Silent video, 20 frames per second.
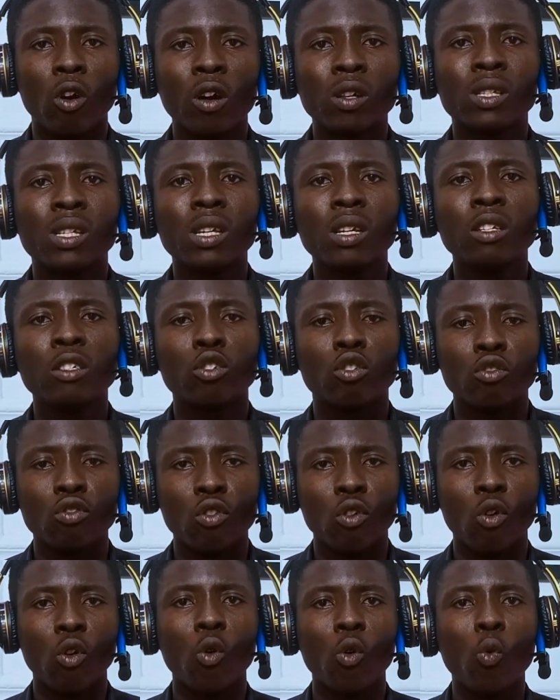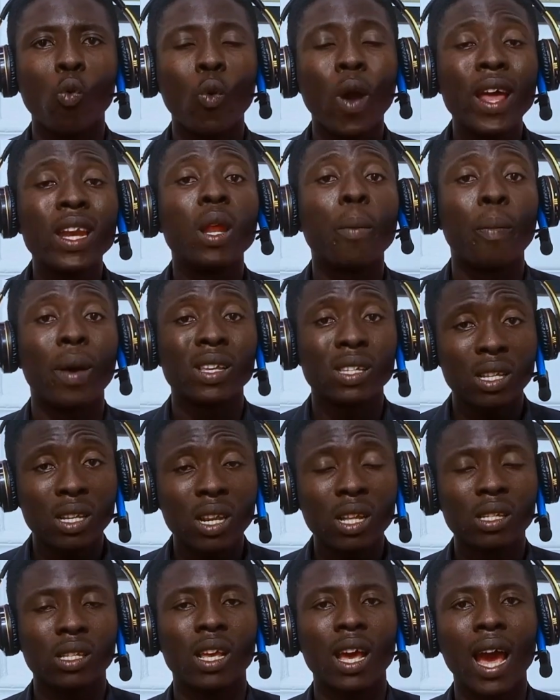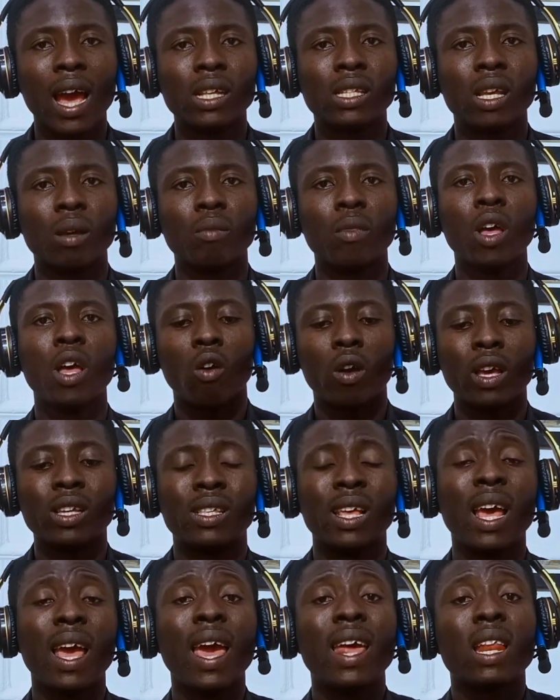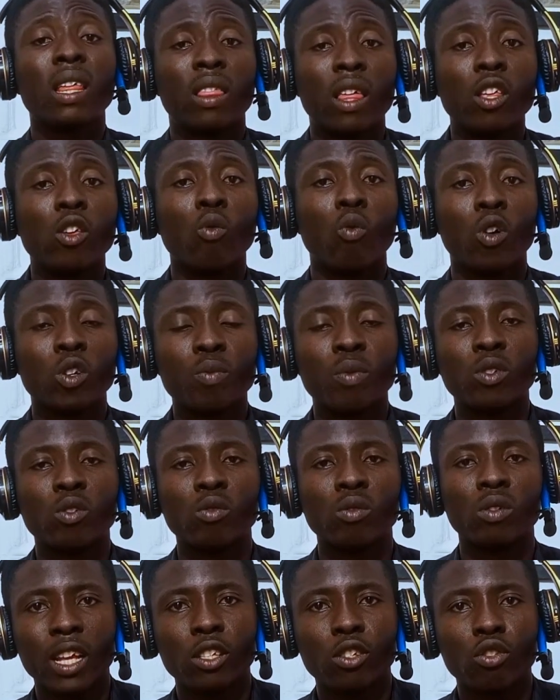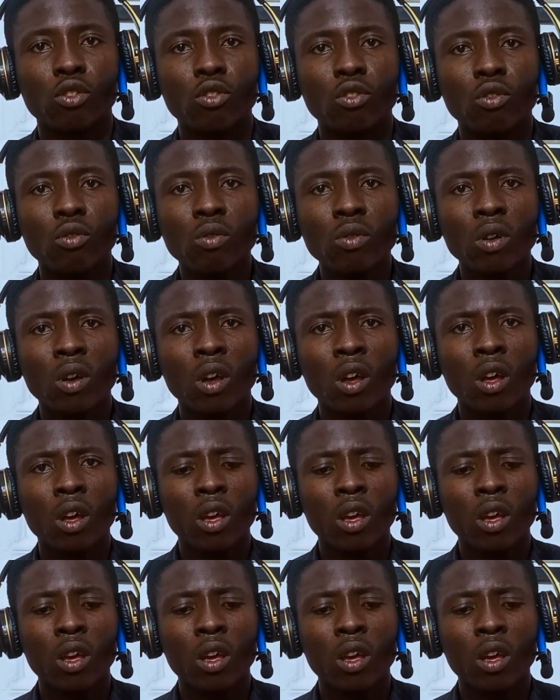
gotten to know when the person needs the item. Or is there anything you want me to send to you?